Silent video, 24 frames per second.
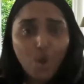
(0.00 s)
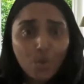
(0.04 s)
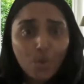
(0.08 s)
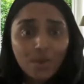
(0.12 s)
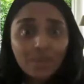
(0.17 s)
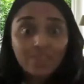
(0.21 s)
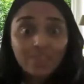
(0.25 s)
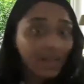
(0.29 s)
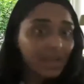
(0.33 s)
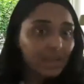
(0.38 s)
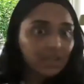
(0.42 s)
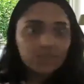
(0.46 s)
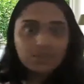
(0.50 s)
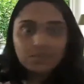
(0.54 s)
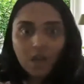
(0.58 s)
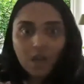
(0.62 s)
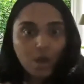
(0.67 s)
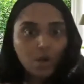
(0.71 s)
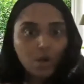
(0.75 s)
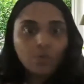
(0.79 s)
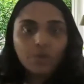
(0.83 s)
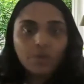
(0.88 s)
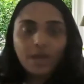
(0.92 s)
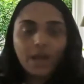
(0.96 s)
that it's
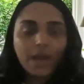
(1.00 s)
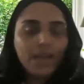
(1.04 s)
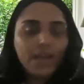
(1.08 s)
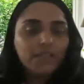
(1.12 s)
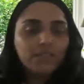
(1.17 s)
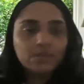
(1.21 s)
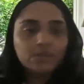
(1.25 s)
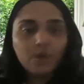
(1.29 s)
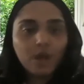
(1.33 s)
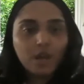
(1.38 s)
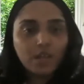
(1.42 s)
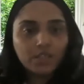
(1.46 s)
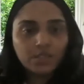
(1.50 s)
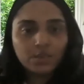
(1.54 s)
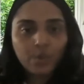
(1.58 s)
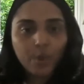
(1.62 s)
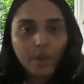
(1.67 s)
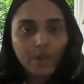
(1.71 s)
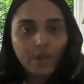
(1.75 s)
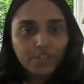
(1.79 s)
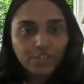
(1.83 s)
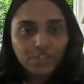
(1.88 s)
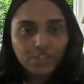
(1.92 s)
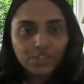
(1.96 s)
okay to ask
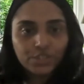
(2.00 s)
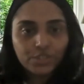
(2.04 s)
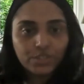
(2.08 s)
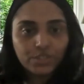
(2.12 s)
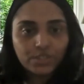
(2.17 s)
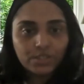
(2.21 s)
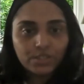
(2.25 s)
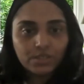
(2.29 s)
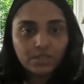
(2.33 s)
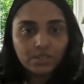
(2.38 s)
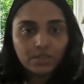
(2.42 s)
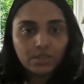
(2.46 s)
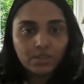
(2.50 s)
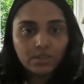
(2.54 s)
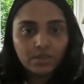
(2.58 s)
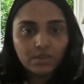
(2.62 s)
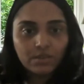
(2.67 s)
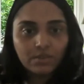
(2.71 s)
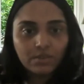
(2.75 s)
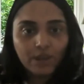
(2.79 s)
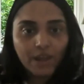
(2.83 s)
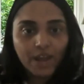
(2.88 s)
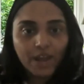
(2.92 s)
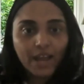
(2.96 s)
questions,
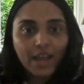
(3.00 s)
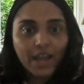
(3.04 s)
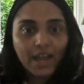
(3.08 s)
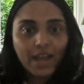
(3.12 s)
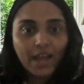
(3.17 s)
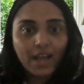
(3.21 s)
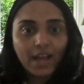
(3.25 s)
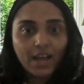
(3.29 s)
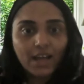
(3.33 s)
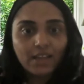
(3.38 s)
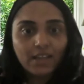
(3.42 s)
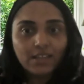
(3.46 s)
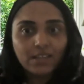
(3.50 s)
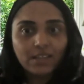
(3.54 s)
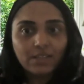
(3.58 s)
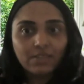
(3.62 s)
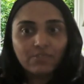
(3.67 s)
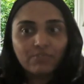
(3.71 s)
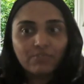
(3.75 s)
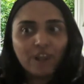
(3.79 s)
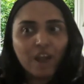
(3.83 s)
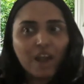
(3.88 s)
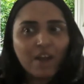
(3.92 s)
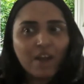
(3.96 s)
right?
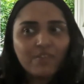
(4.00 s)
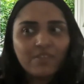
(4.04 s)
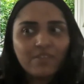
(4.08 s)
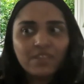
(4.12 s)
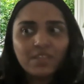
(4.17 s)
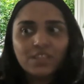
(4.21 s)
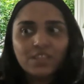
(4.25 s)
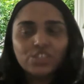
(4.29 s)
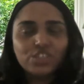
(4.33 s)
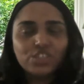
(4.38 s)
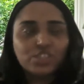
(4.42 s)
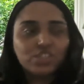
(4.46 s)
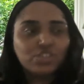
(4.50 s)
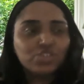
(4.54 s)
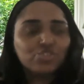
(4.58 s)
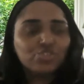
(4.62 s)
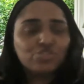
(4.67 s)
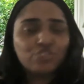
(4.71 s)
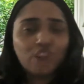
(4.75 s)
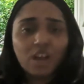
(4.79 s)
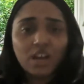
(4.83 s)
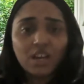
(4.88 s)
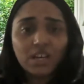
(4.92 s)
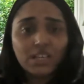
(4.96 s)
Rather than just
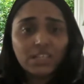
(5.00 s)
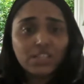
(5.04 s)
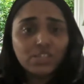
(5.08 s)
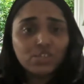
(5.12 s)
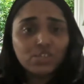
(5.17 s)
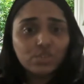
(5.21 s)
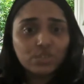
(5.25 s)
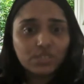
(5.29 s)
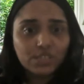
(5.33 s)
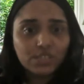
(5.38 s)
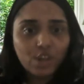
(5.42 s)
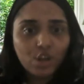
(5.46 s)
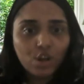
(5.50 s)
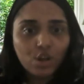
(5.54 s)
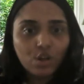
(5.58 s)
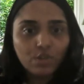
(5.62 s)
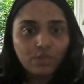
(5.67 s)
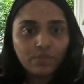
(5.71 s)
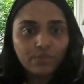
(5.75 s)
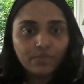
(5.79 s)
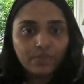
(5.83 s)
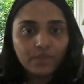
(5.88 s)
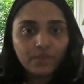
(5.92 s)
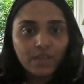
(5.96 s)
struggling yourself
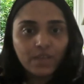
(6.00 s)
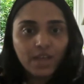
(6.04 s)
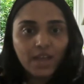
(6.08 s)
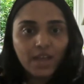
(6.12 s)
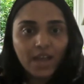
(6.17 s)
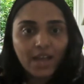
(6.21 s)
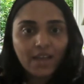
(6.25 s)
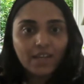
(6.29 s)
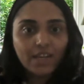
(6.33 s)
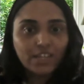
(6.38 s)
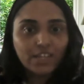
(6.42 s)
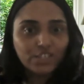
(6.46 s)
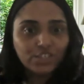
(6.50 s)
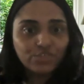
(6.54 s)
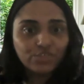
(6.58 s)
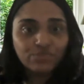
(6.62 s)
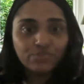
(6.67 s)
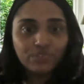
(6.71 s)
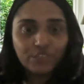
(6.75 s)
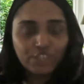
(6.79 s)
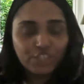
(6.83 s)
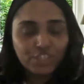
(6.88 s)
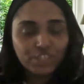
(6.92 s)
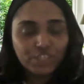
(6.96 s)
and actually
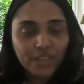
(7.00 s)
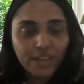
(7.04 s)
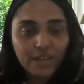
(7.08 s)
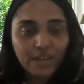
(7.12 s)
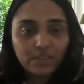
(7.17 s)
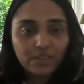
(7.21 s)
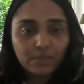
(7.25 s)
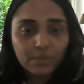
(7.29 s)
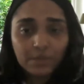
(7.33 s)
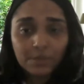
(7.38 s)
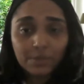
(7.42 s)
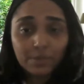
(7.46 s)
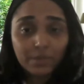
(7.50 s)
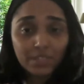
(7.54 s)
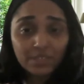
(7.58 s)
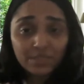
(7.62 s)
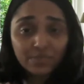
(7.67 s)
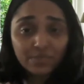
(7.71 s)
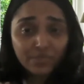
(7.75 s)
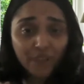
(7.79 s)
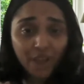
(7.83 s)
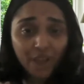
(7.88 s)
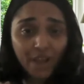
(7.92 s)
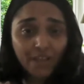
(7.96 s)
reaching out to people, it's
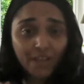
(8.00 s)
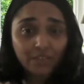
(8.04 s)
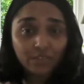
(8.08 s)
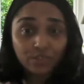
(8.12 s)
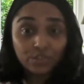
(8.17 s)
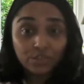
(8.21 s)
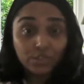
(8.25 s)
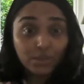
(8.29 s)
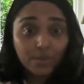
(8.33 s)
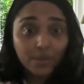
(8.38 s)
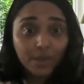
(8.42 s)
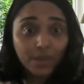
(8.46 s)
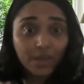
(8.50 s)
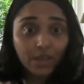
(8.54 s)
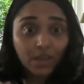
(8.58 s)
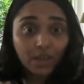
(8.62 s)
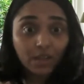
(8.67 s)
fine. Do it.